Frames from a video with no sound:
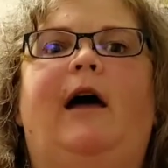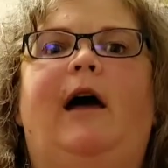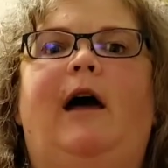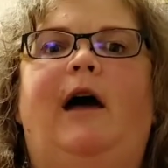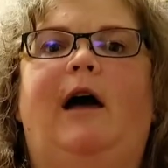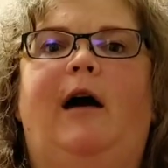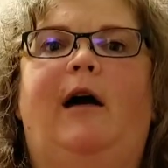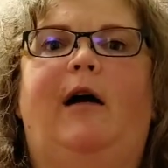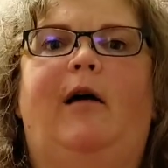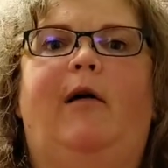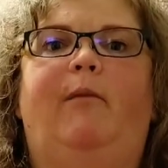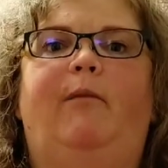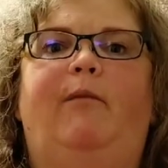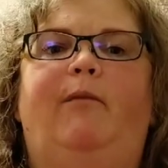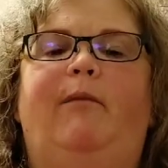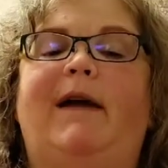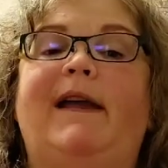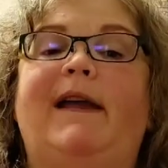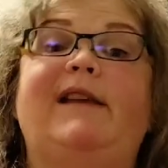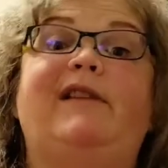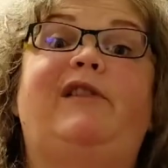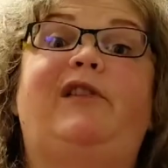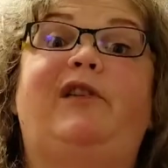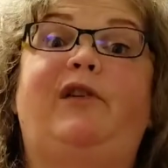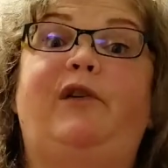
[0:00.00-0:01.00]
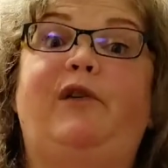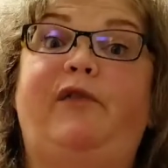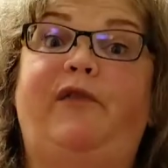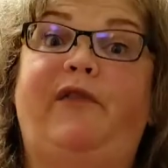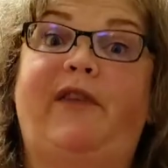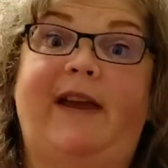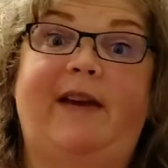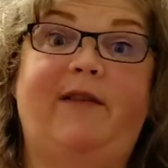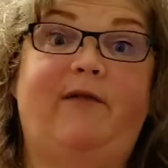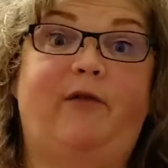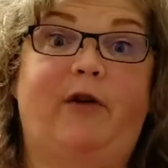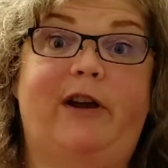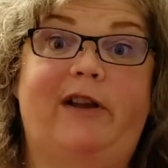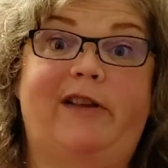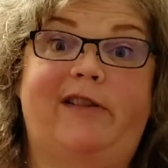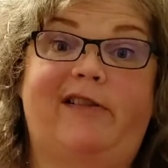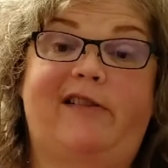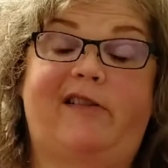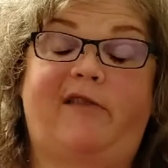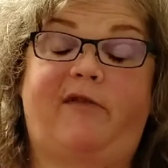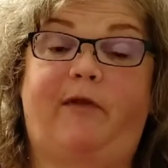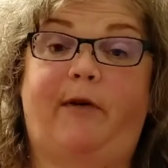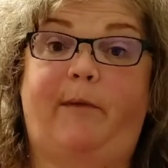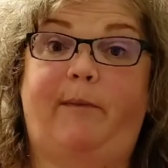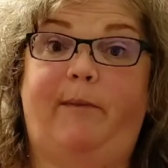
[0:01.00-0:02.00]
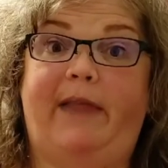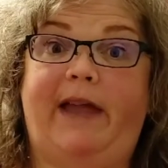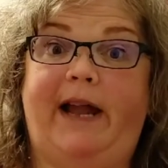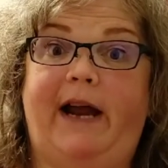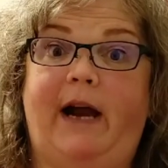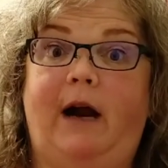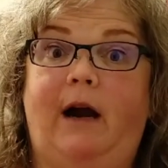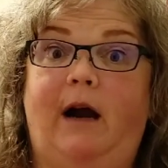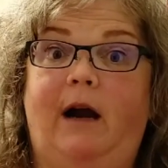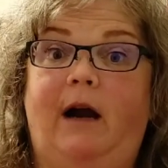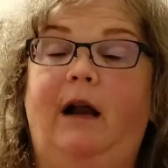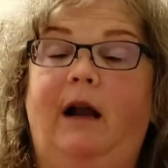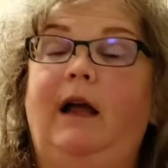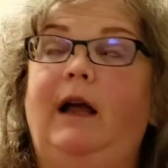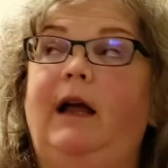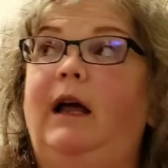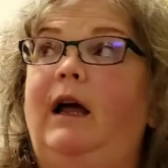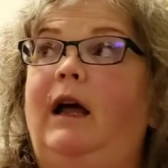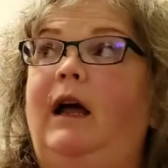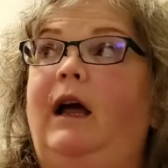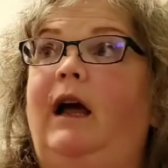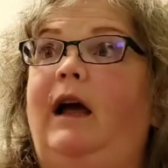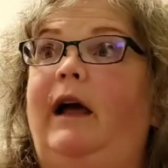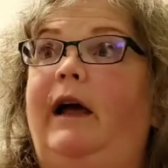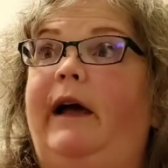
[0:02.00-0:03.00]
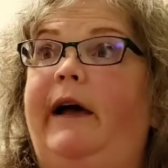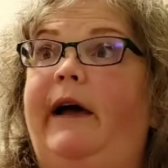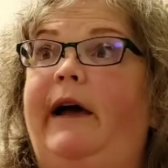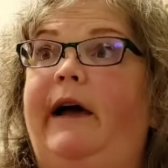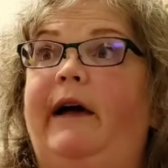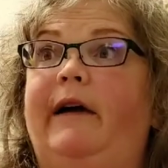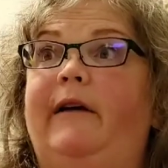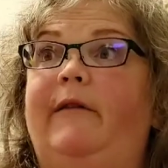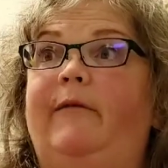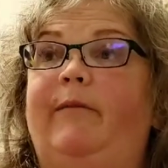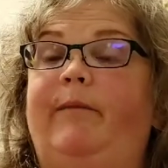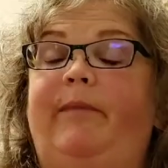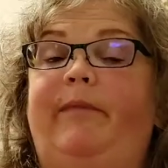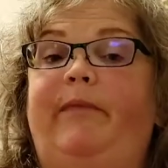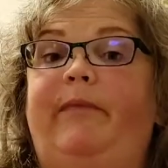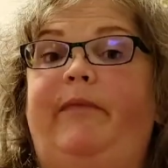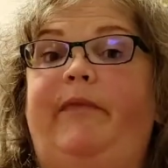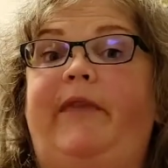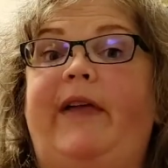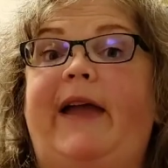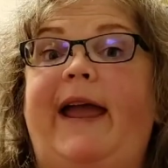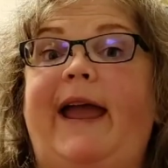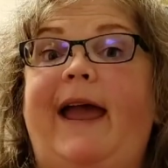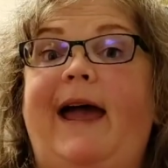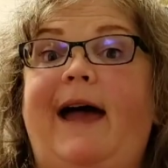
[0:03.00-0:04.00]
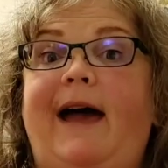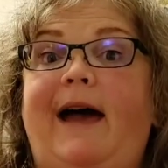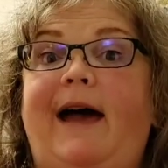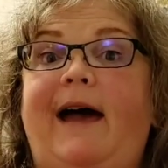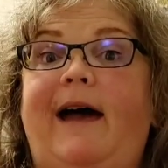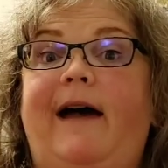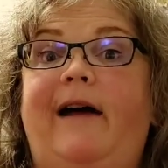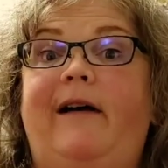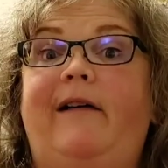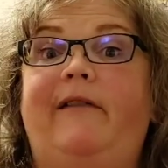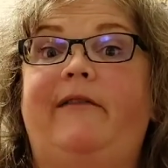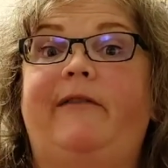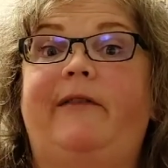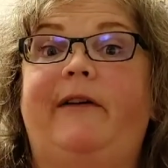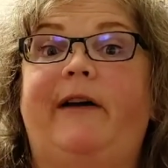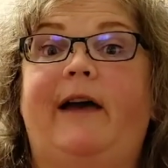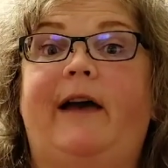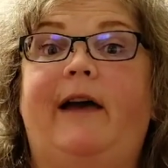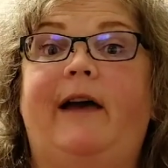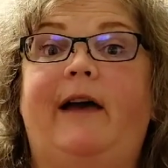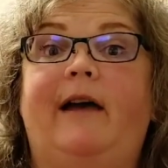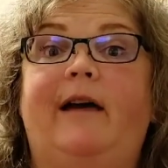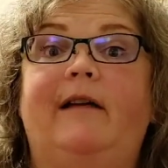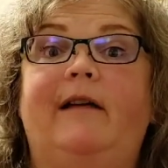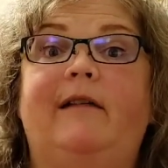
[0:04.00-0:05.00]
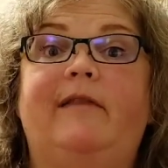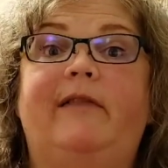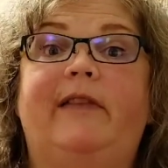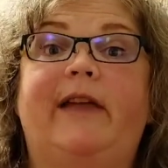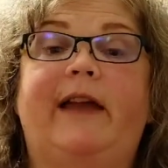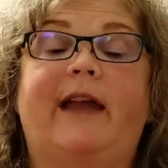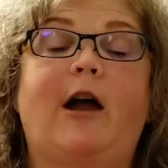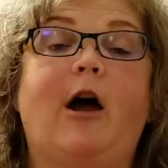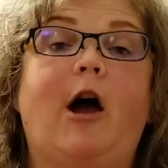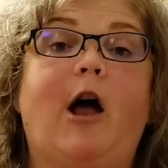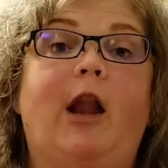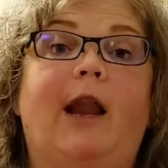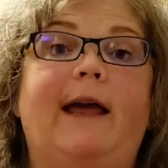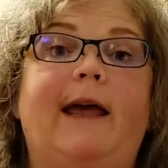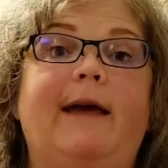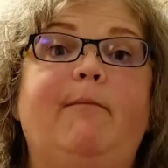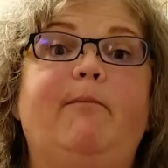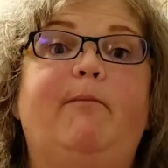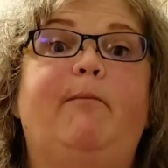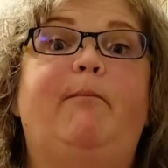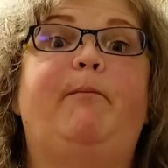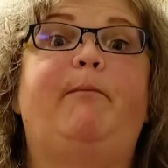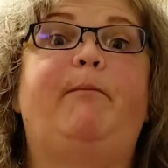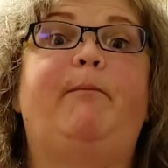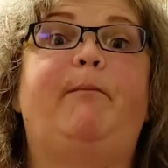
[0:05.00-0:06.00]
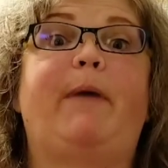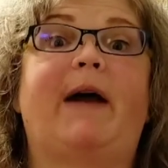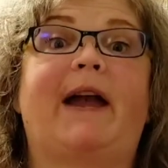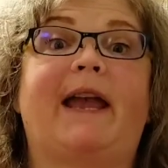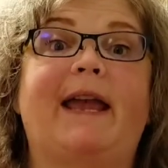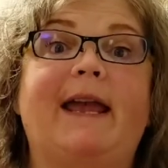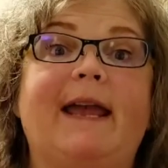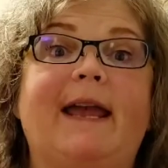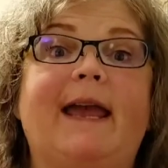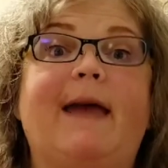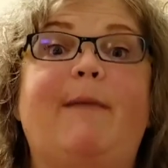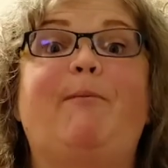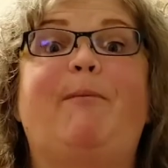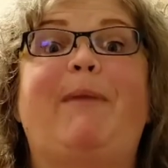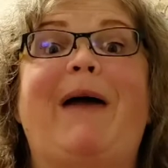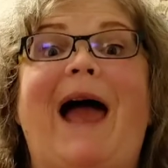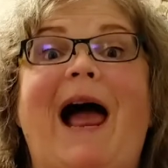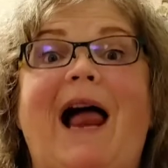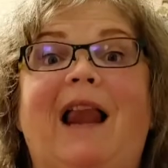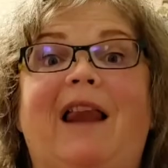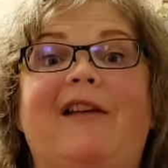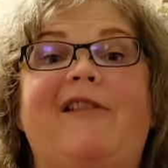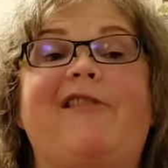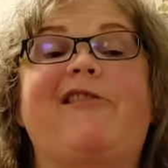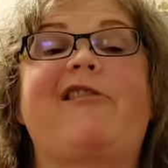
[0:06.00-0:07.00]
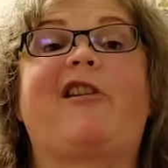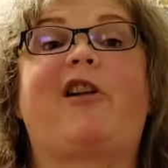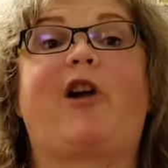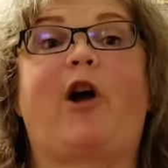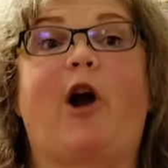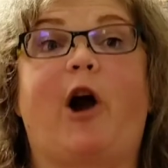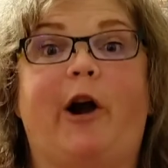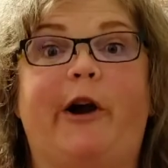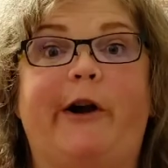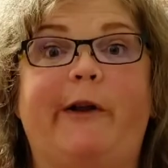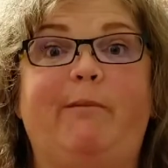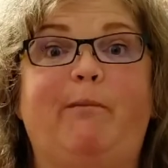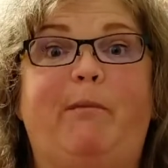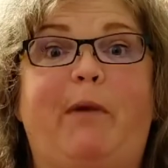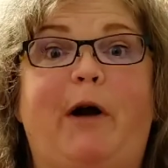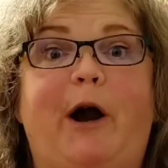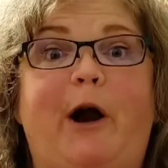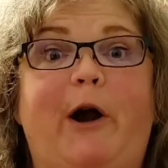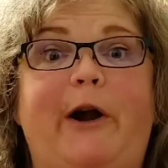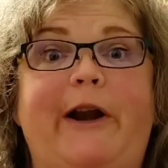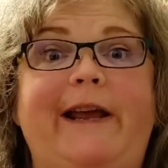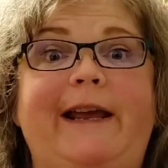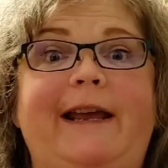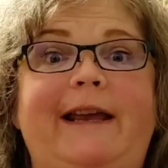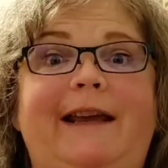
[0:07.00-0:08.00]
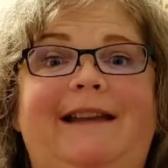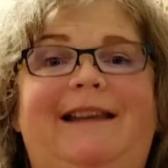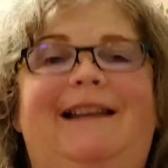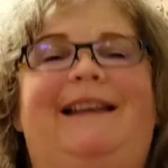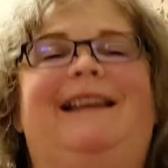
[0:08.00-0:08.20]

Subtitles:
my two favorites from there. They have, they call it Buckingham Palace Garden Party.